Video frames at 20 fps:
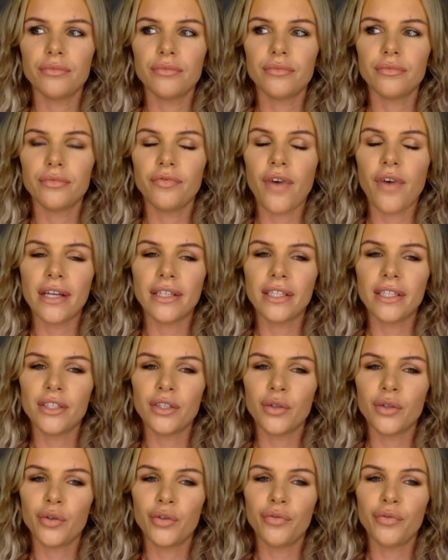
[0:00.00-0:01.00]
fighting
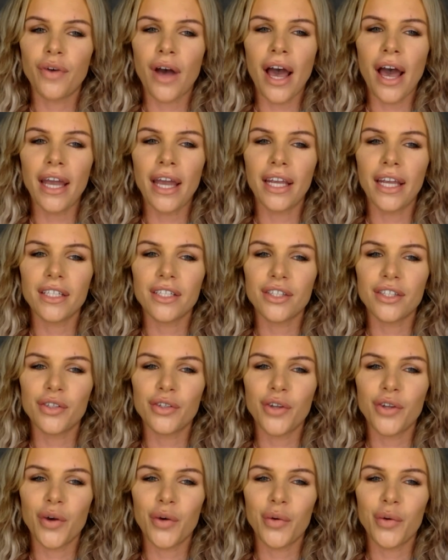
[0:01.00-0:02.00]
the good fight,
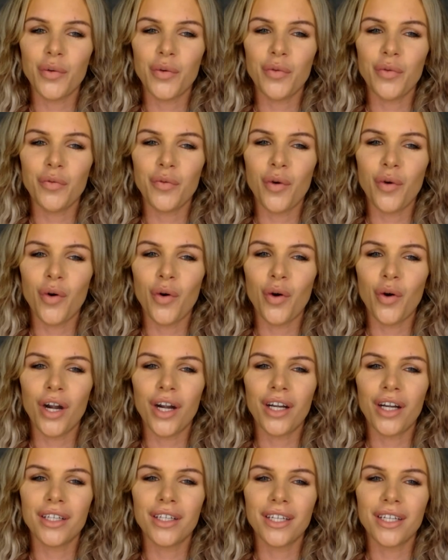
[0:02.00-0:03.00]

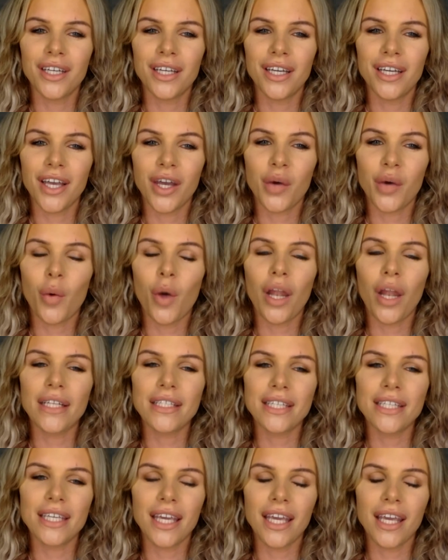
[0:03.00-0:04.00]
for
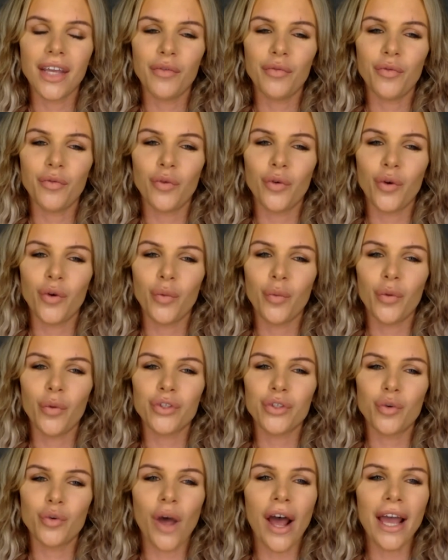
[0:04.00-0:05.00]
equality and for
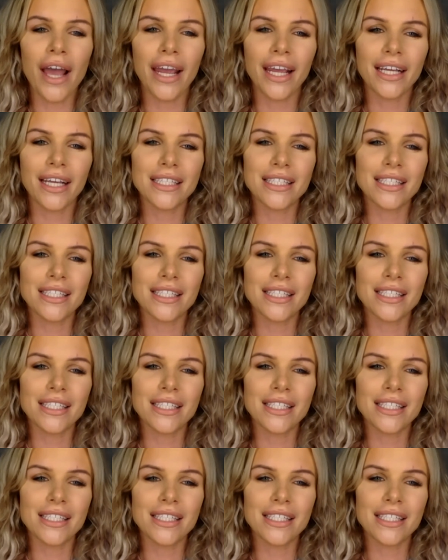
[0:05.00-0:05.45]
what's right.